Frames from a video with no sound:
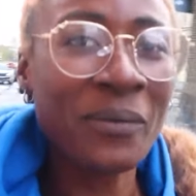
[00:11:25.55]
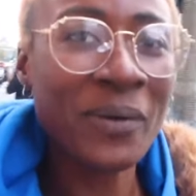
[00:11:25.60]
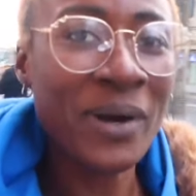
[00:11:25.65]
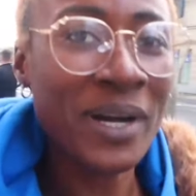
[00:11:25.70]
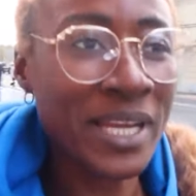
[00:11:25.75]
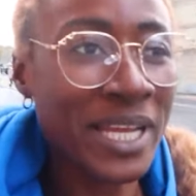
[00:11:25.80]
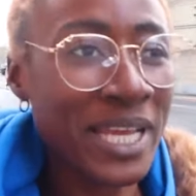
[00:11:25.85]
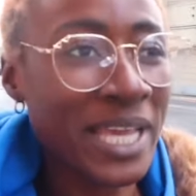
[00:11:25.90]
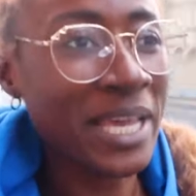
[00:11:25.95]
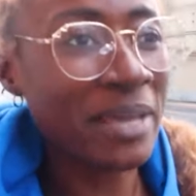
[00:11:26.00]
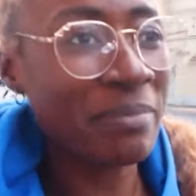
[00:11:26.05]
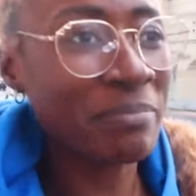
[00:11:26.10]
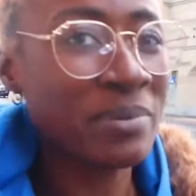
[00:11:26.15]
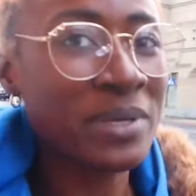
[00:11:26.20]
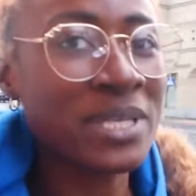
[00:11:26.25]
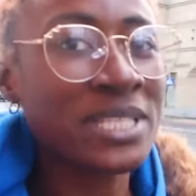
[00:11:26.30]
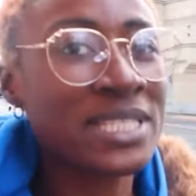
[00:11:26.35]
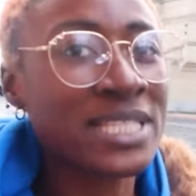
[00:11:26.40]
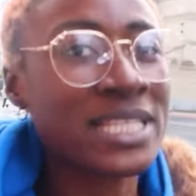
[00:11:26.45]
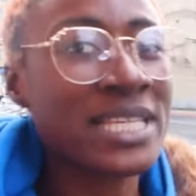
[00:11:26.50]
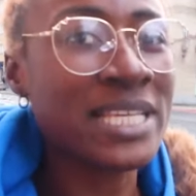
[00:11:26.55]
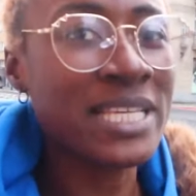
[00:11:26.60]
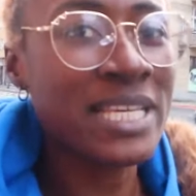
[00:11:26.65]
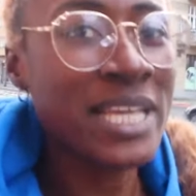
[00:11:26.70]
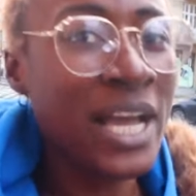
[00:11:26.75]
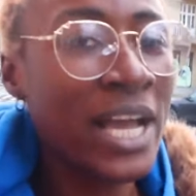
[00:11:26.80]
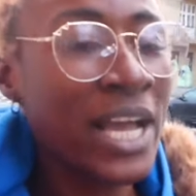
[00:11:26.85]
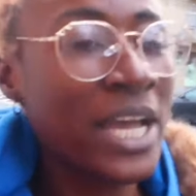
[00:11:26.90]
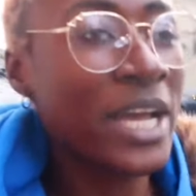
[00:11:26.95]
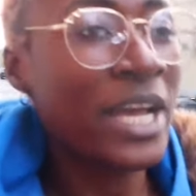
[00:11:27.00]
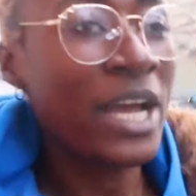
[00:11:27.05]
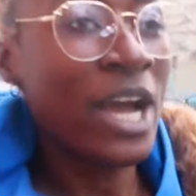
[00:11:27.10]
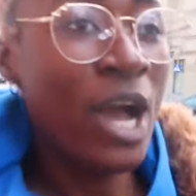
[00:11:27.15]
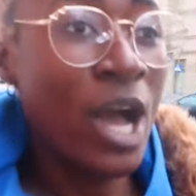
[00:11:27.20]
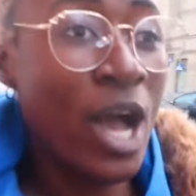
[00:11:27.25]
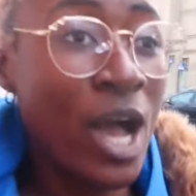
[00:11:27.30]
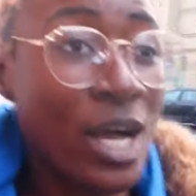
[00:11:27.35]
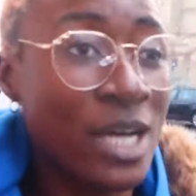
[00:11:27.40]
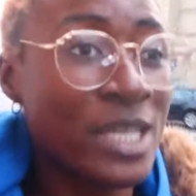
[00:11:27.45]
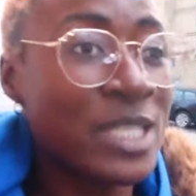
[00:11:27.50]
What a busy,
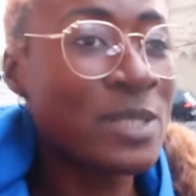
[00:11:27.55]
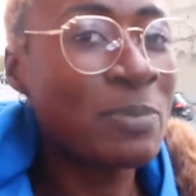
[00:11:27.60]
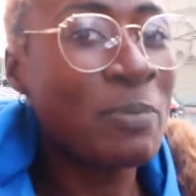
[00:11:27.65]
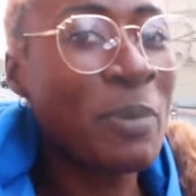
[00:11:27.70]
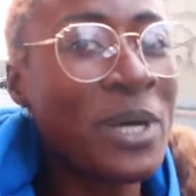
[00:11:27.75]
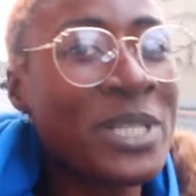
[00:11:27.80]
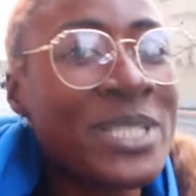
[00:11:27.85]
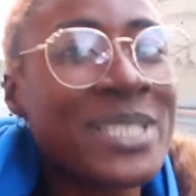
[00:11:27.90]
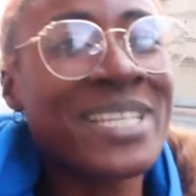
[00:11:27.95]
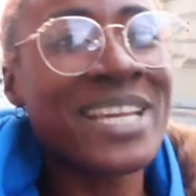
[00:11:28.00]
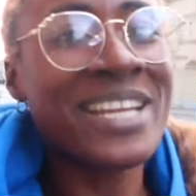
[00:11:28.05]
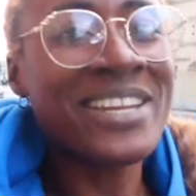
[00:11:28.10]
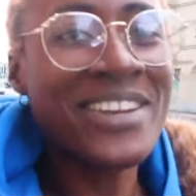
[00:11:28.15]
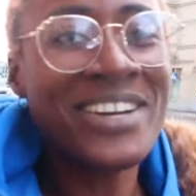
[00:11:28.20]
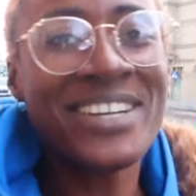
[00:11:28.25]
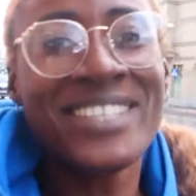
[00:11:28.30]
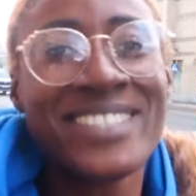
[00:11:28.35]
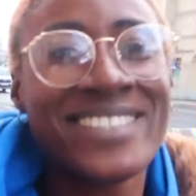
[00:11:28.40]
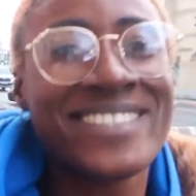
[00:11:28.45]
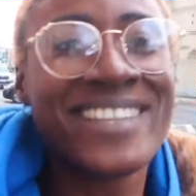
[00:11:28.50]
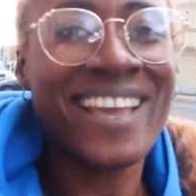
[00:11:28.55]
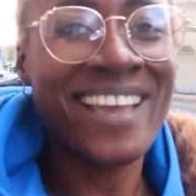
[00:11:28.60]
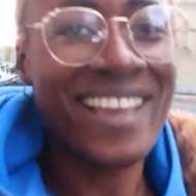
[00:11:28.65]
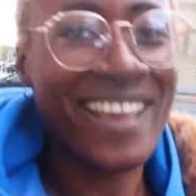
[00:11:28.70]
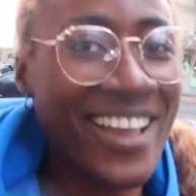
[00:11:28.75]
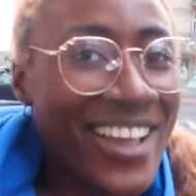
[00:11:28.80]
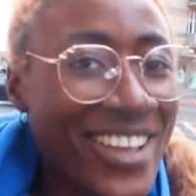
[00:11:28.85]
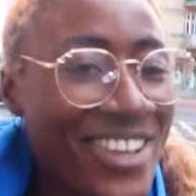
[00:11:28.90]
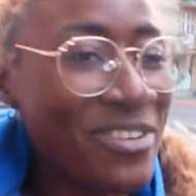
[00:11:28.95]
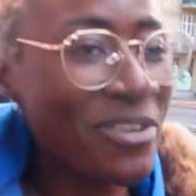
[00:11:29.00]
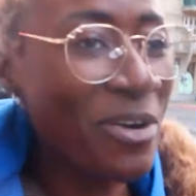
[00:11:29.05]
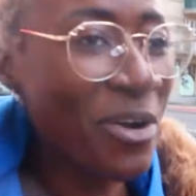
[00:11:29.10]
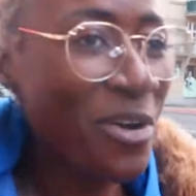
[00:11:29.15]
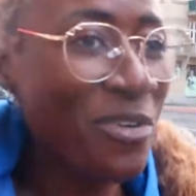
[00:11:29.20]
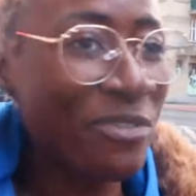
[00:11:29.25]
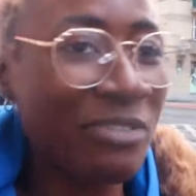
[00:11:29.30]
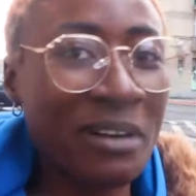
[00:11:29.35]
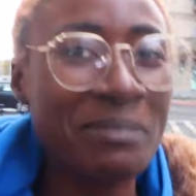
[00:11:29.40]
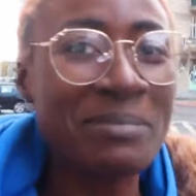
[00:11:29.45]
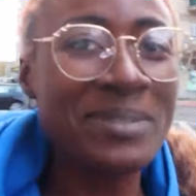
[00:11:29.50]
spontaneous day, you
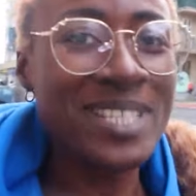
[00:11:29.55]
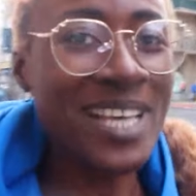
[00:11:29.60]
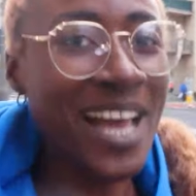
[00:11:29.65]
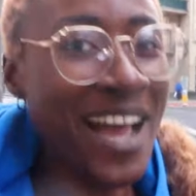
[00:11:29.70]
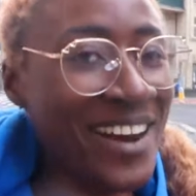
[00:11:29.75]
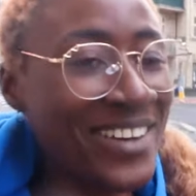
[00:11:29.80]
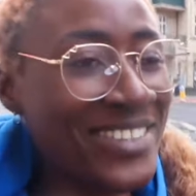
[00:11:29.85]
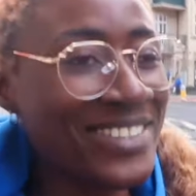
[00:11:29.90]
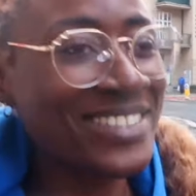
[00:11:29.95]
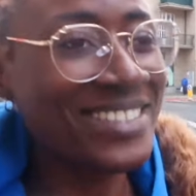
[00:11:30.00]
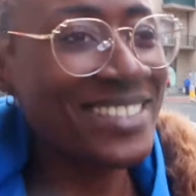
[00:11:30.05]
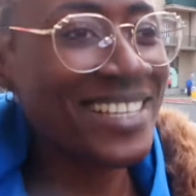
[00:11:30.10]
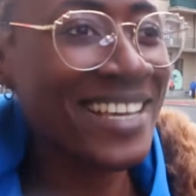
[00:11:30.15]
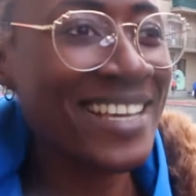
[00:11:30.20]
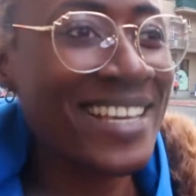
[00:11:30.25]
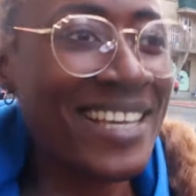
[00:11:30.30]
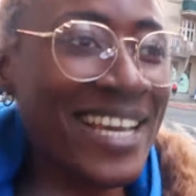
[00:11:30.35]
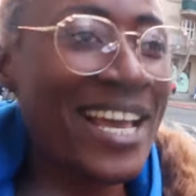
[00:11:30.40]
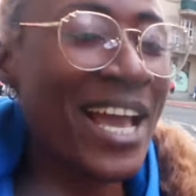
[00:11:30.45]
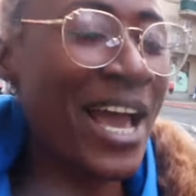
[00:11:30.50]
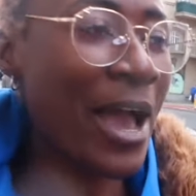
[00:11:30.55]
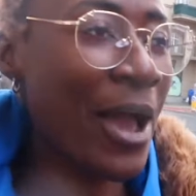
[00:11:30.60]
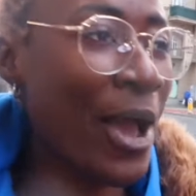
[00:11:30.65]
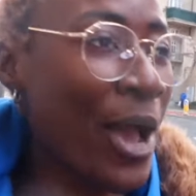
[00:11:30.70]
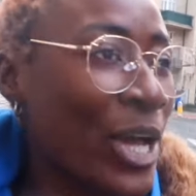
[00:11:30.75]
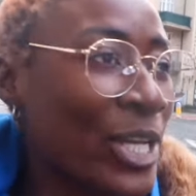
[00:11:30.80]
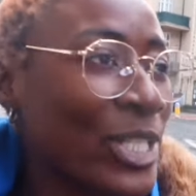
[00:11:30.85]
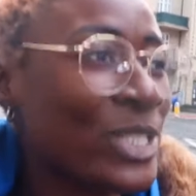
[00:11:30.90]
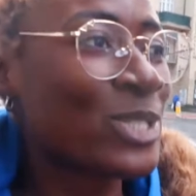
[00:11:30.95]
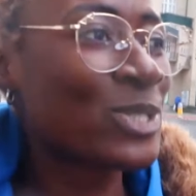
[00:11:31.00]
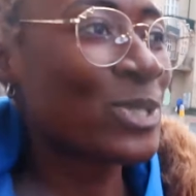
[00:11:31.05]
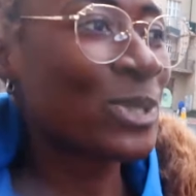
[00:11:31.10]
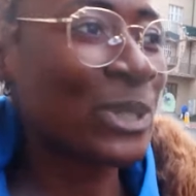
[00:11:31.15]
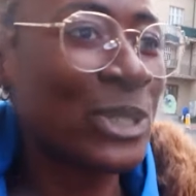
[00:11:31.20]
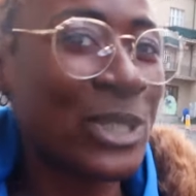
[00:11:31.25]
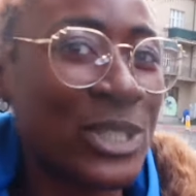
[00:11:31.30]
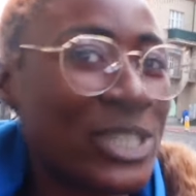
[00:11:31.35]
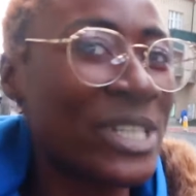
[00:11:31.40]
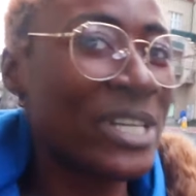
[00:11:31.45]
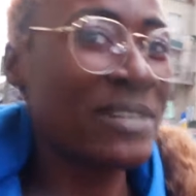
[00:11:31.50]
know, from TRC
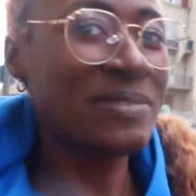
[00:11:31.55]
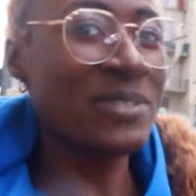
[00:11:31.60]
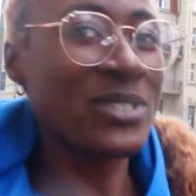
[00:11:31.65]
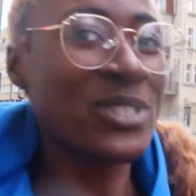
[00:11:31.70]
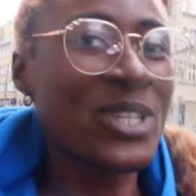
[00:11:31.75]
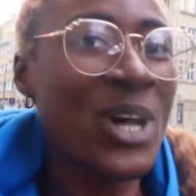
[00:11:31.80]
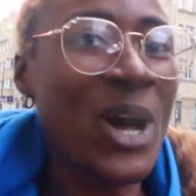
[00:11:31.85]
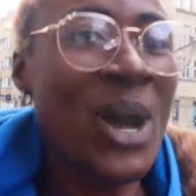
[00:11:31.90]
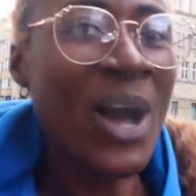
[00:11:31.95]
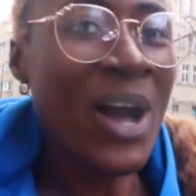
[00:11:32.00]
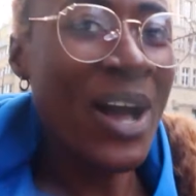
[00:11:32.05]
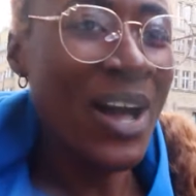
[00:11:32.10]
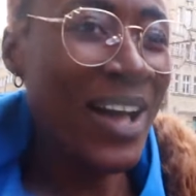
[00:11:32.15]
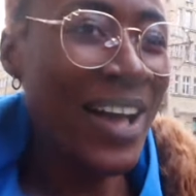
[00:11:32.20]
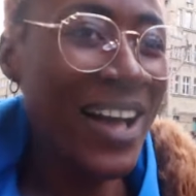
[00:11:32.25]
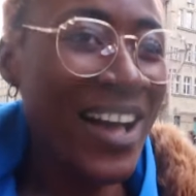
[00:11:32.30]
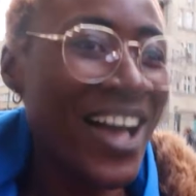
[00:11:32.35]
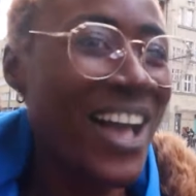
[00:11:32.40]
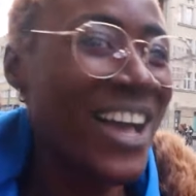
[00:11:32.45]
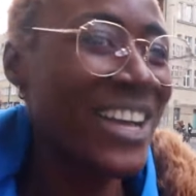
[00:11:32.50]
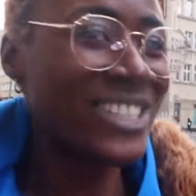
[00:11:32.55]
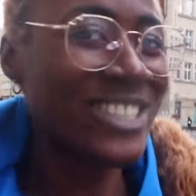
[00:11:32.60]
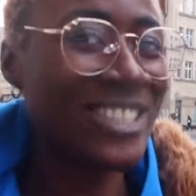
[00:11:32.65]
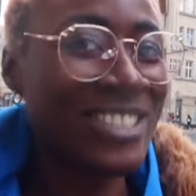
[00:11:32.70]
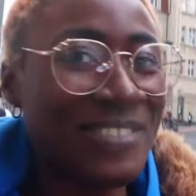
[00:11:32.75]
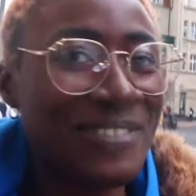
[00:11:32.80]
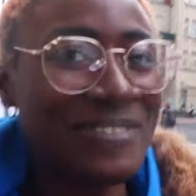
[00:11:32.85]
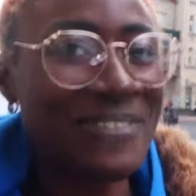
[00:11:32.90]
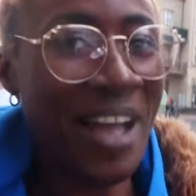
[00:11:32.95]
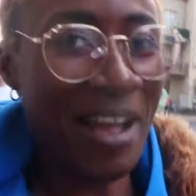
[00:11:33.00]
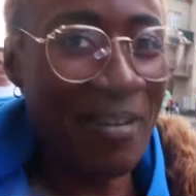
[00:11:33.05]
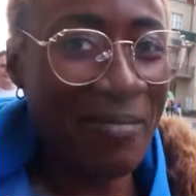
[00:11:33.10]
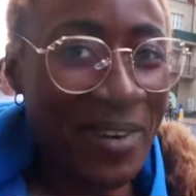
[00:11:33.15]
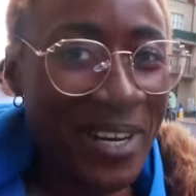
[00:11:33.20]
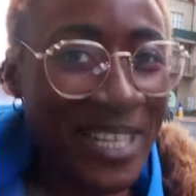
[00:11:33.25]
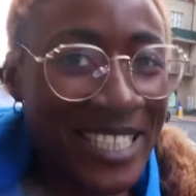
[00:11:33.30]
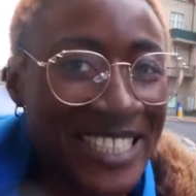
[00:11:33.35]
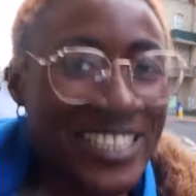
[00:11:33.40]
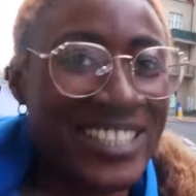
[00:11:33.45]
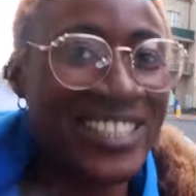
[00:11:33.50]
to thrift store to
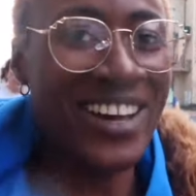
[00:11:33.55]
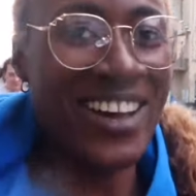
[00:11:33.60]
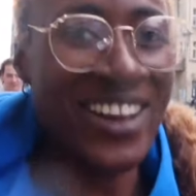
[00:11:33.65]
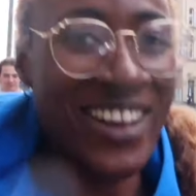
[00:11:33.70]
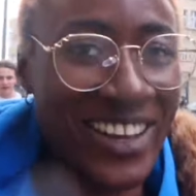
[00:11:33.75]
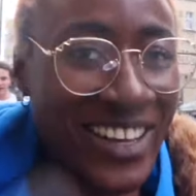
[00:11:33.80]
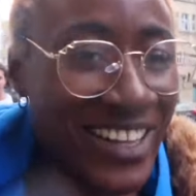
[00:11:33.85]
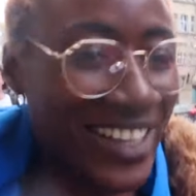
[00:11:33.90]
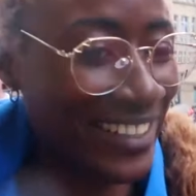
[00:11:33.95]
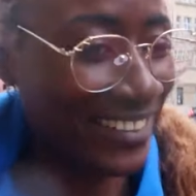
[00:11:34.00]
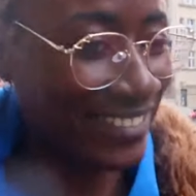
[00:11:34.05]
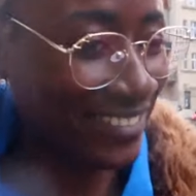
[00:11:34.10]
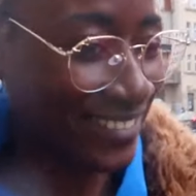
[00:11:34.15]
fabric store.